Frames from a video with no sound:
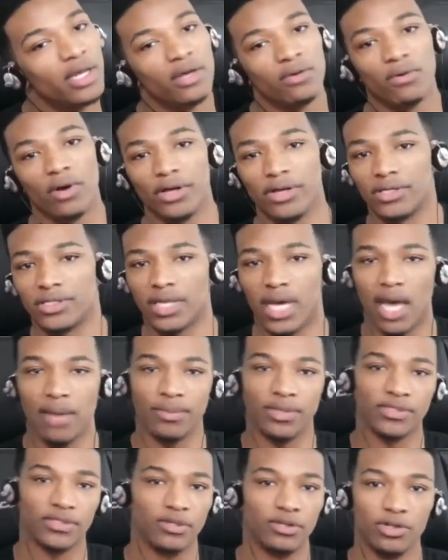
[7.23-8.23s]
Well, your
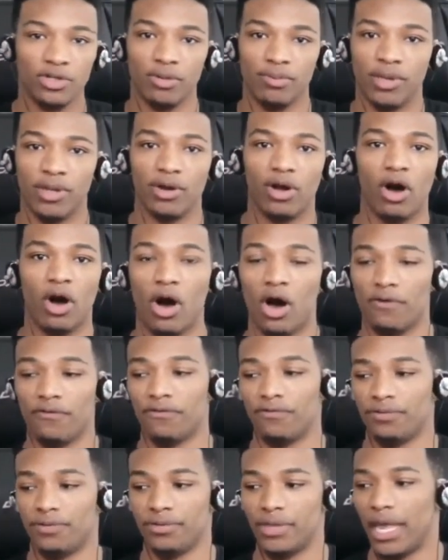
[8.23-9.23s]
timing is a little bit
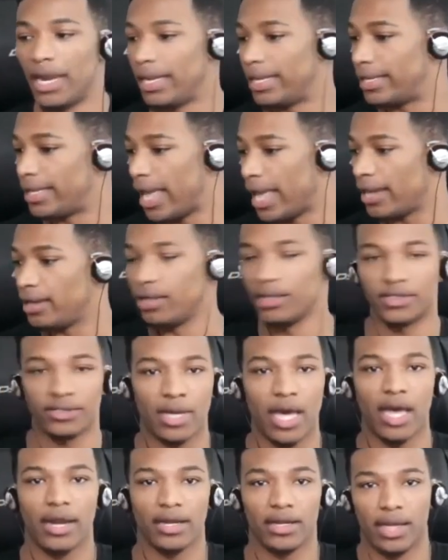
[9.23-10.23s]
off. Then again, it's
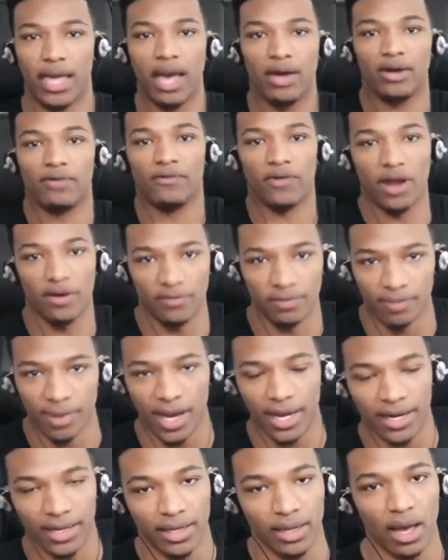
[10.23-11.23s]
kind of accounting for
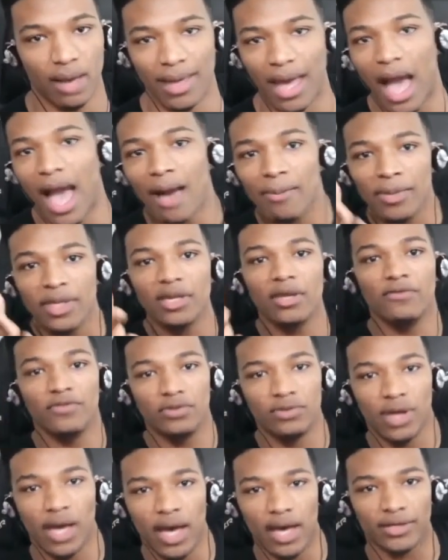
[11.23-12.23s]
everybody. How many of
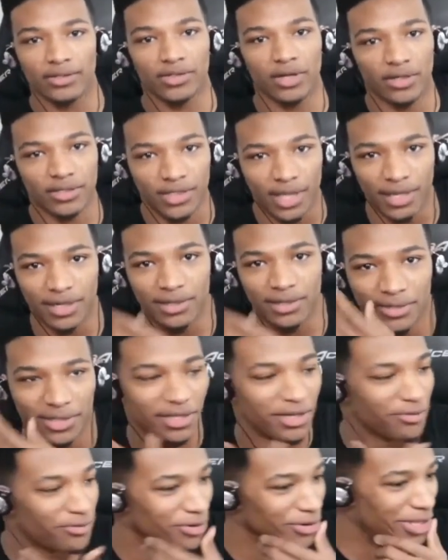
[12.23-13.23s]
you guys are
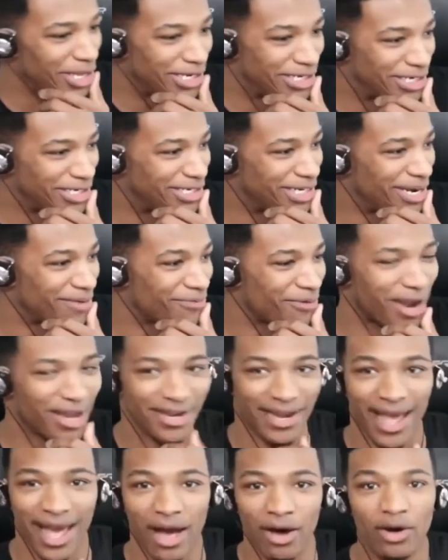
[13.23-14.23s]
technically in a relationship
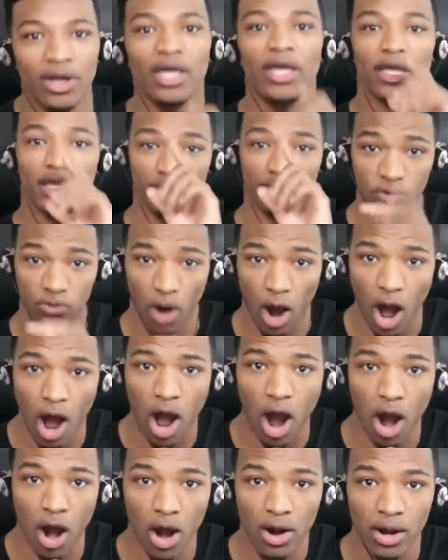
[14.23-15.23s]
right now? If you
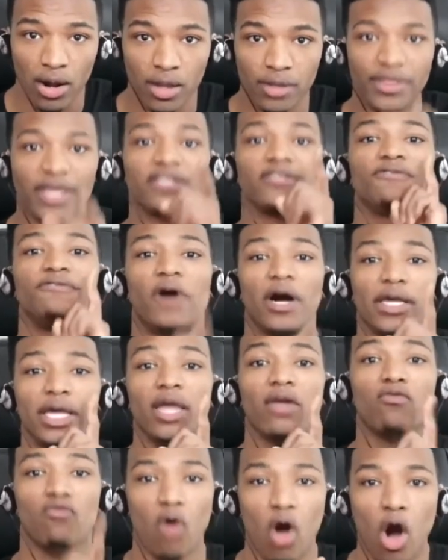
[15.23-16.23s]
are, that's
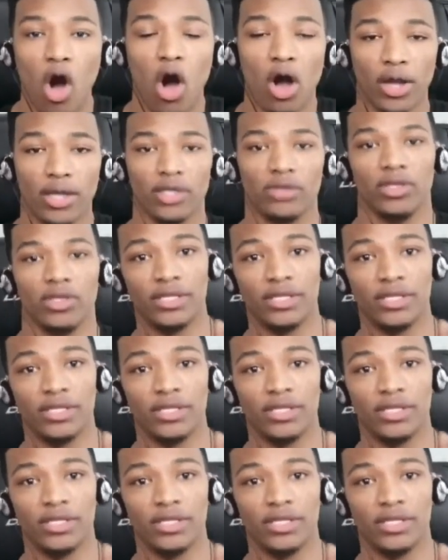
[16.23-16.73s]
fucking wrong.